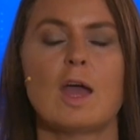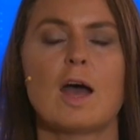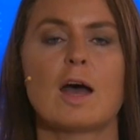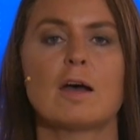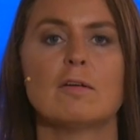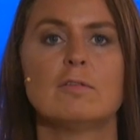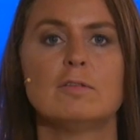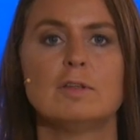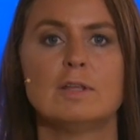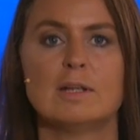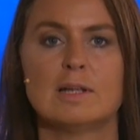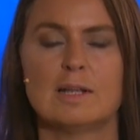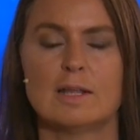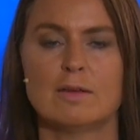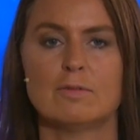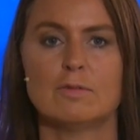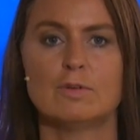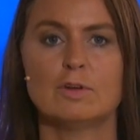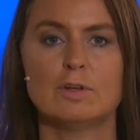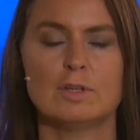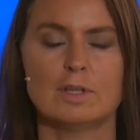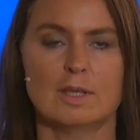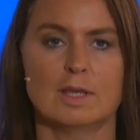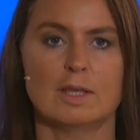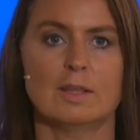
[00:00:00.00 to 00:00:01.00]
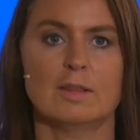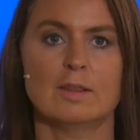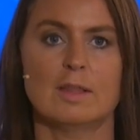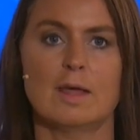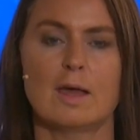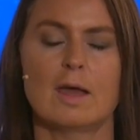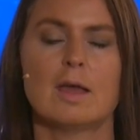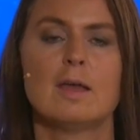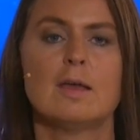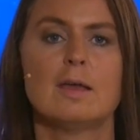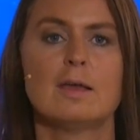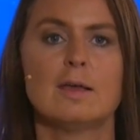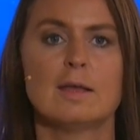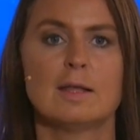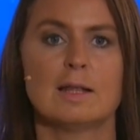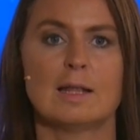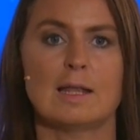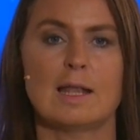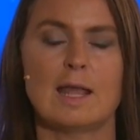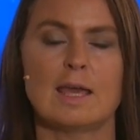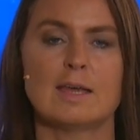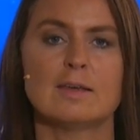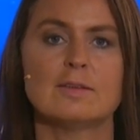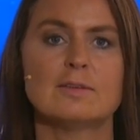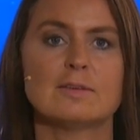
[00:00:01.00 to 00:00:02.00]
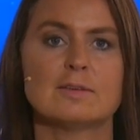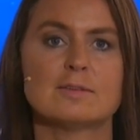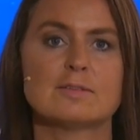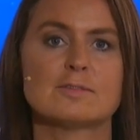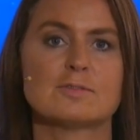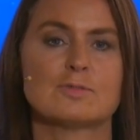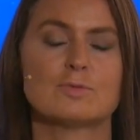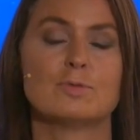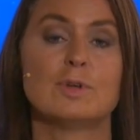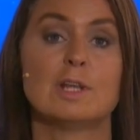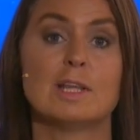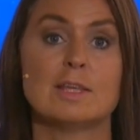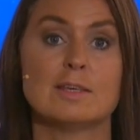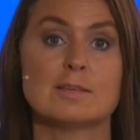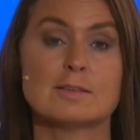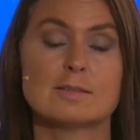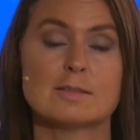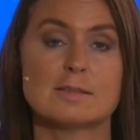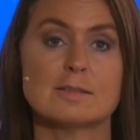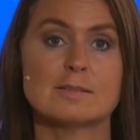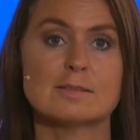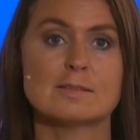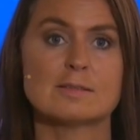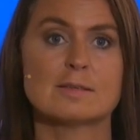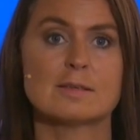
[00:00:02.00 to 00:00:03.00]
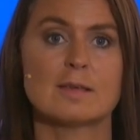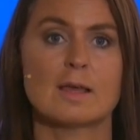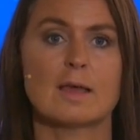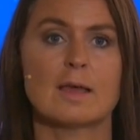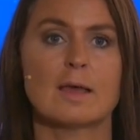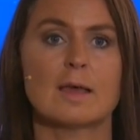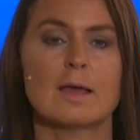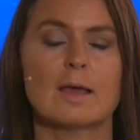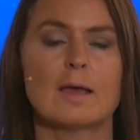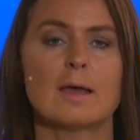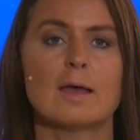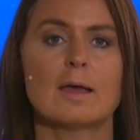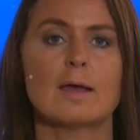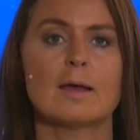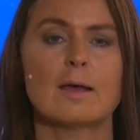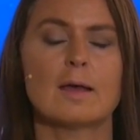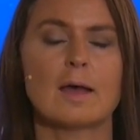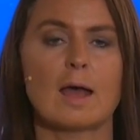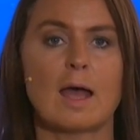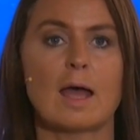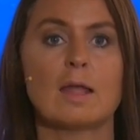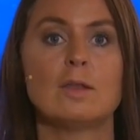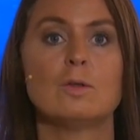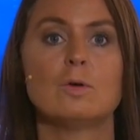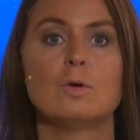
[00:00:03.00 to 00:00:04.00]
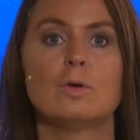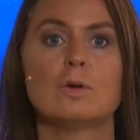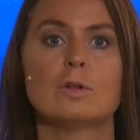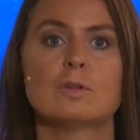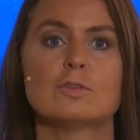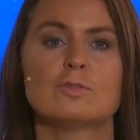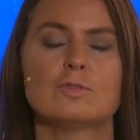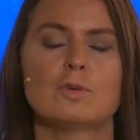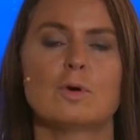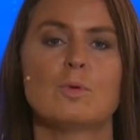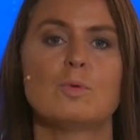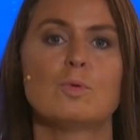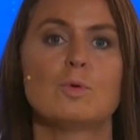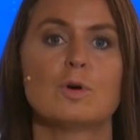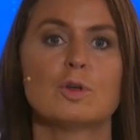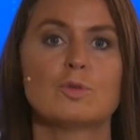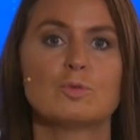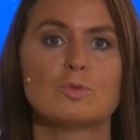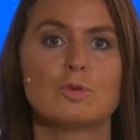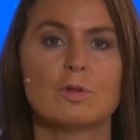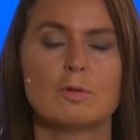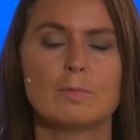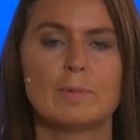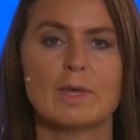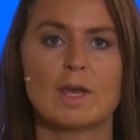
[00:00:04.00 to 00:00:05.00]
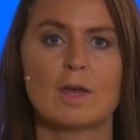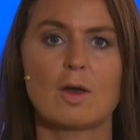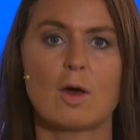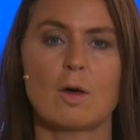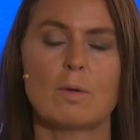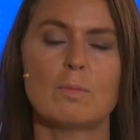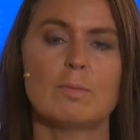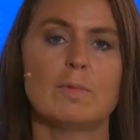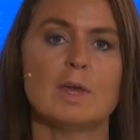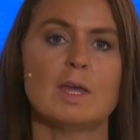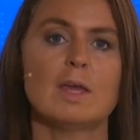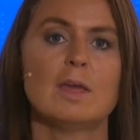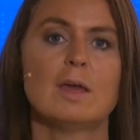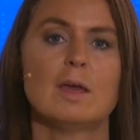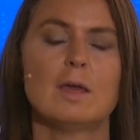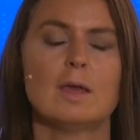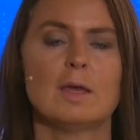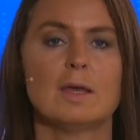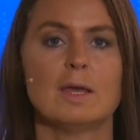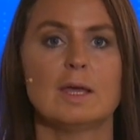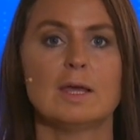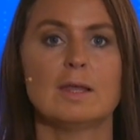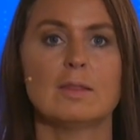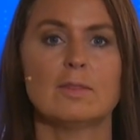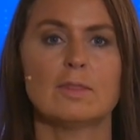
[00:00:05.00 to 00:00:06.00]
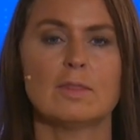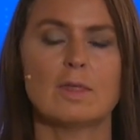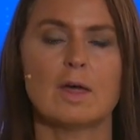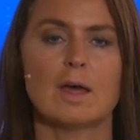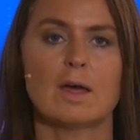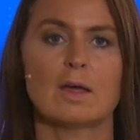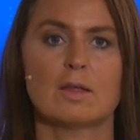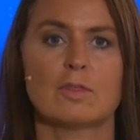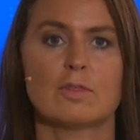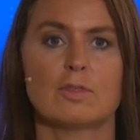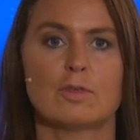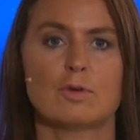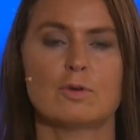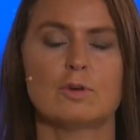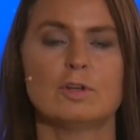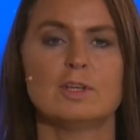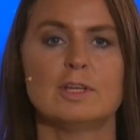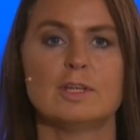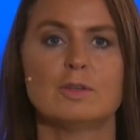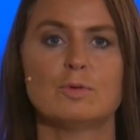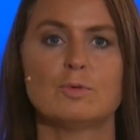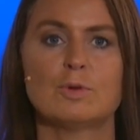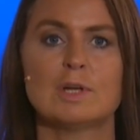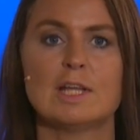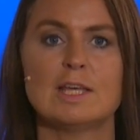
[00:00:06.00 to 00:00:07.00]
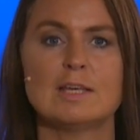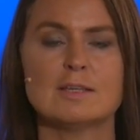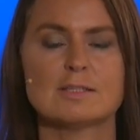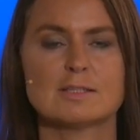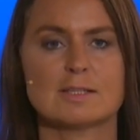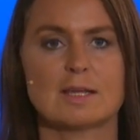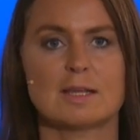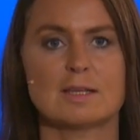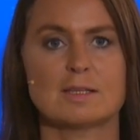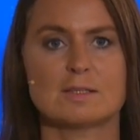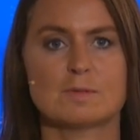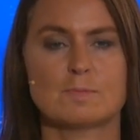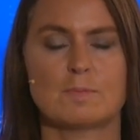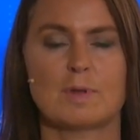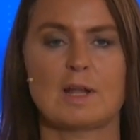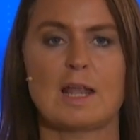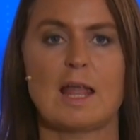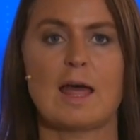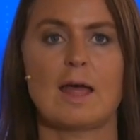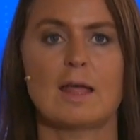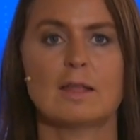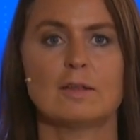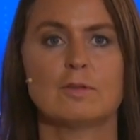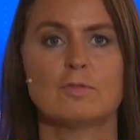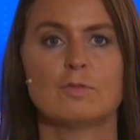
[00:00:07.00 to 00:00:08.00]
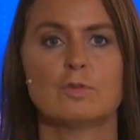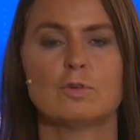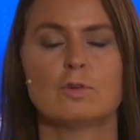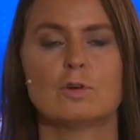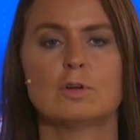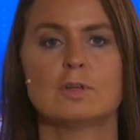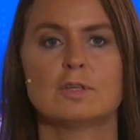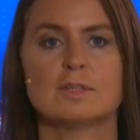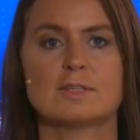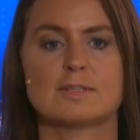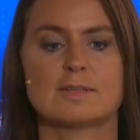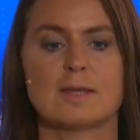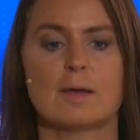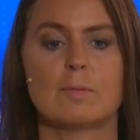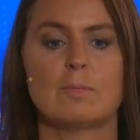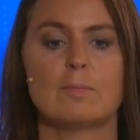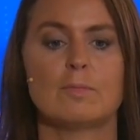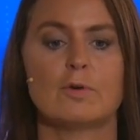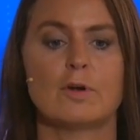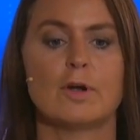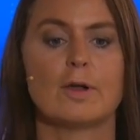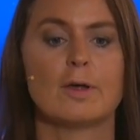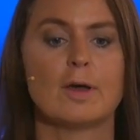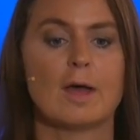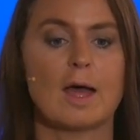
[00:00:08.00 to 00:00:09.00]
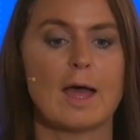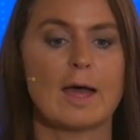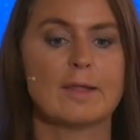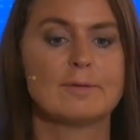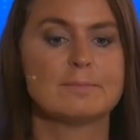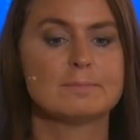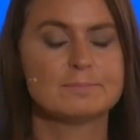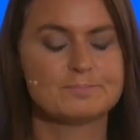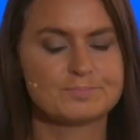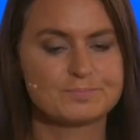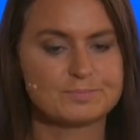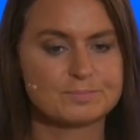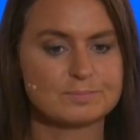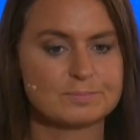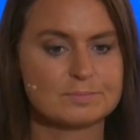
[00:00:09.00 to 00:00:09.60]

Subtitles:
we have delivered in the latest releases and also what will be coming in the 13th release that is planned for December. And